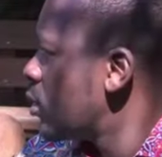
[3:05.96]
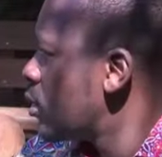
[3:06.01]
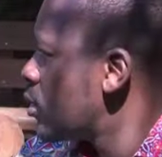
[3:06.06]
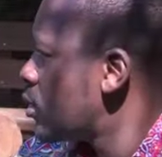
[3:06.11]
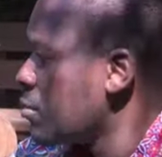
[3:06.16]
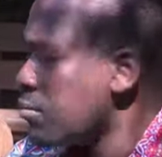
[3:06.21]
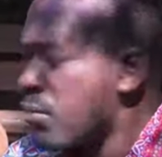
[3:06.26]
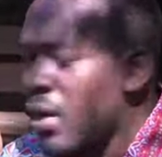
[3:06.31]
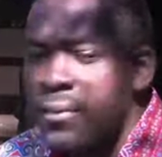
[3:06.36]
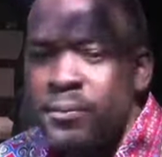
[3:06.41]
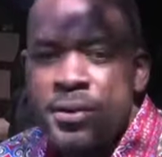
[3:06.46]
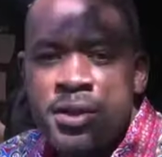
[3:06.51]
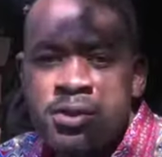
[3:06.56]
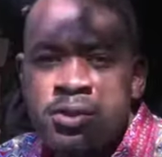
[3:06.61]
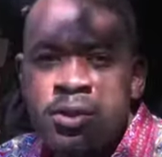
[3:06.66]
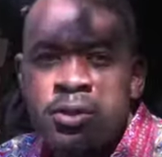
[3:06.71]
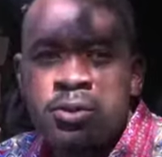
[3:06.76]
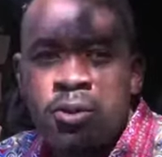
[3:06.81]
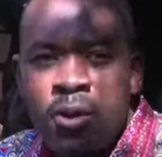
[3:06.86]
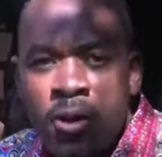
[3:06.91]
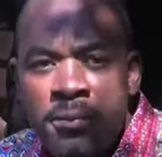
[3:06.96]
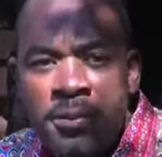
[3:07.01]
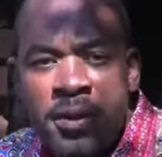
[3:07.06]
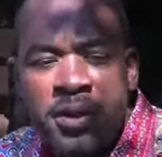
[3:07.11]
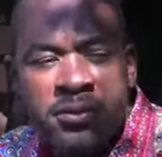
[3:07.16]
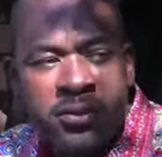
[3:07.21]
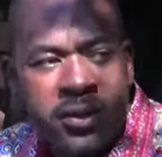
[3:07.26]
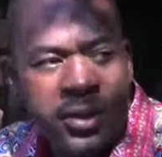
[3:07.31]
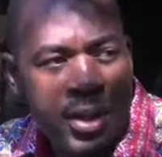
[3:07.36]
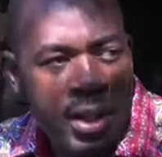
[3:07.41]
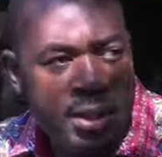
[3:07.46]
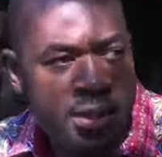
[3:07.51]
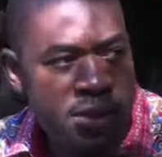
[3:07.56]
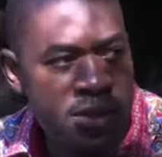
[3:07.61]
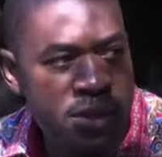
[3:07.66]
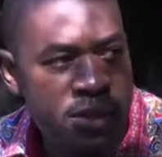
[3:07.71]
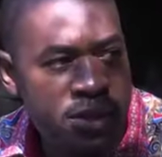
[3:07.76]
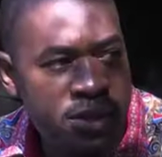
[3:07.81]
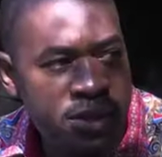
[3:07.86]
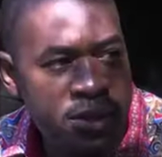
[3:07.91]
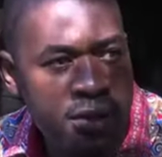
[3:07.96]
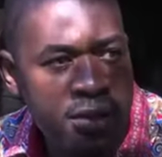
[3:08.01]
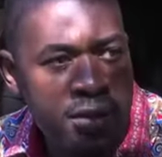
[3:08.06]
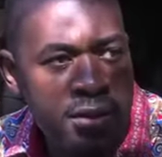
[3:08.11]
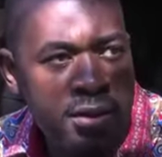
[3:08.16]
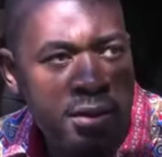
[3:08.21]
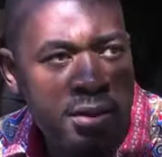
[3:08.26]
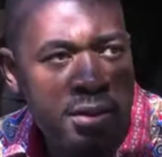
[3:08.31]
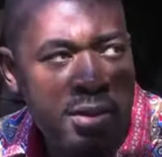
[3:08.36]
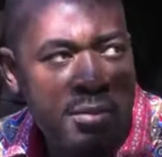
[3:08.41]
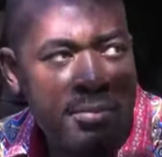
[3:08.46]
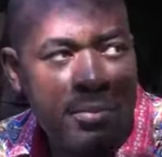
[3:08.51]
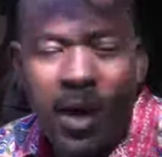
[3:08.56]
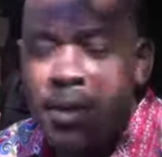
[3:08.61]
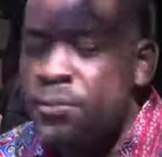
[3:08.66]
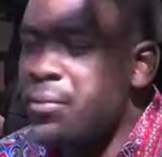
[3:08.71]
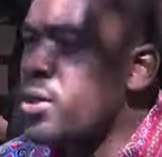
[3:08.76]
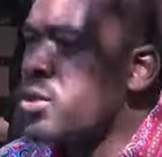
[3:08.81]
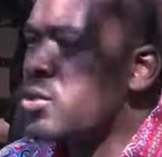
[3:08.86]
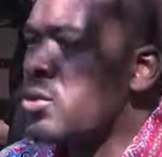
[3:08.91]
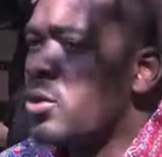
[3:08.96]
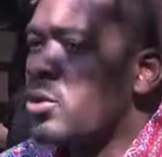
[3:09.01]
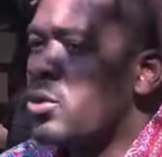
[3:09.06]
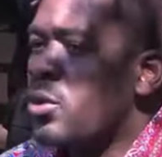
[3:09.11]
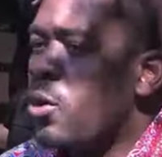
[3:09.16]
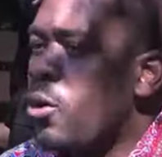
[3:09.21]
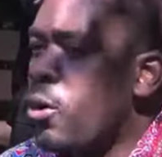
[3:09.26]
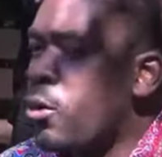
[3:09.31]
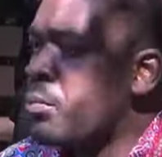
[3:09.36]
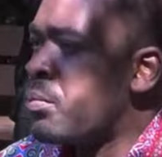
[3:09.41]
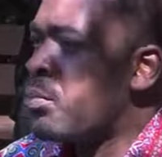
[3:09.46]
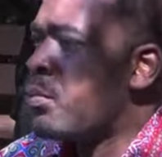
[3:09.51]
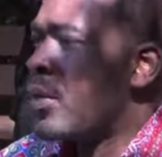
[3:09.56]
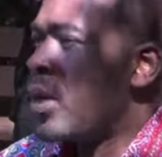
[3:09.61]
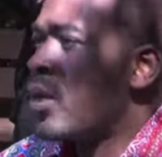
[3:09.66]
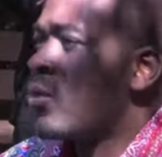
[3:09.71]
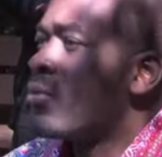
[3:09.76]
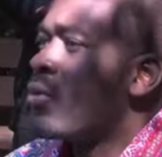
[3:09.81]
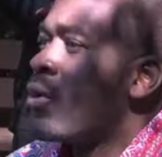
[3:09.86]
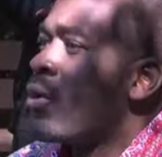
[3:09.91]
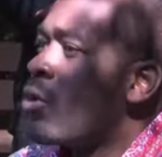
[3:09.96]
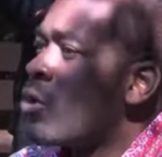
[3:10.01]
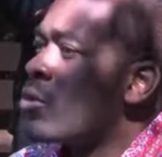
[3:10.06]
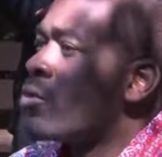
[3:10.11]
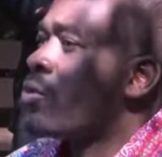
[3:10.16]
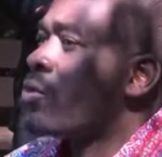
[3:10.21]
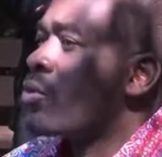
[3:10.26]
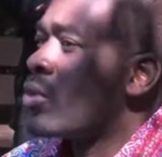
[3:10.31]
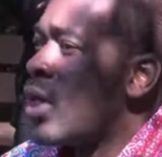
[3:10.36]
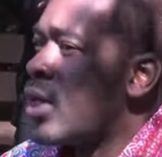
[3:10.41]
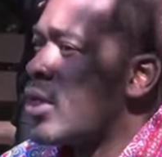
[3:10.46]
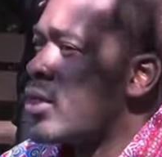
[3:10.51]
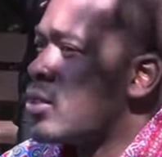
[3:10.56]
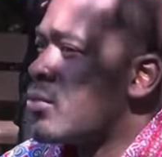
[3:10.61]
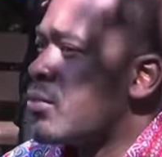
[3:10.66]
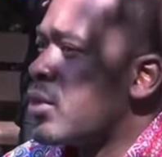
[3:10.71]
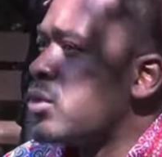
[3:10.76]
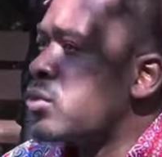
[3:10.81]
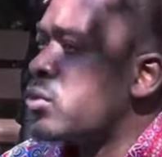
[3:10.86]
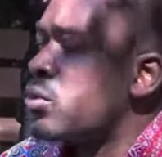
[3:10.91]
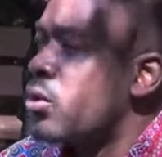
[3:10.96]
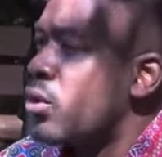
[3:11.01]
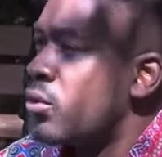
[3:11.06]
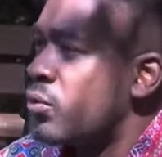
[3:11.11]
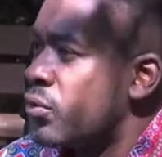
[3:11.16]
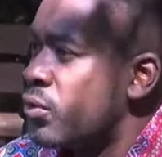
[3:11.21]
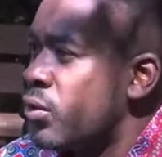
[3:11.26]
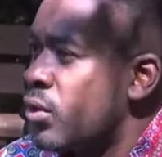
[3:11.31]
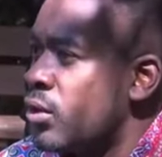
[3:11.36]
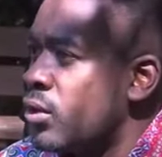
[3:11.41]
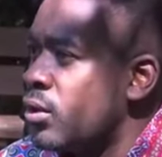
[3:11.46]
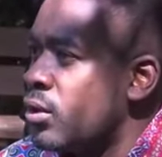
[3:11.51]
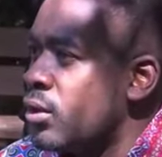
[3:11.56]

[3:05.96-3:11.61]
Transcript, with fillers: Zimbabwe is not open for justice. Zimbabwe is not open for constitutionalism and rule of law.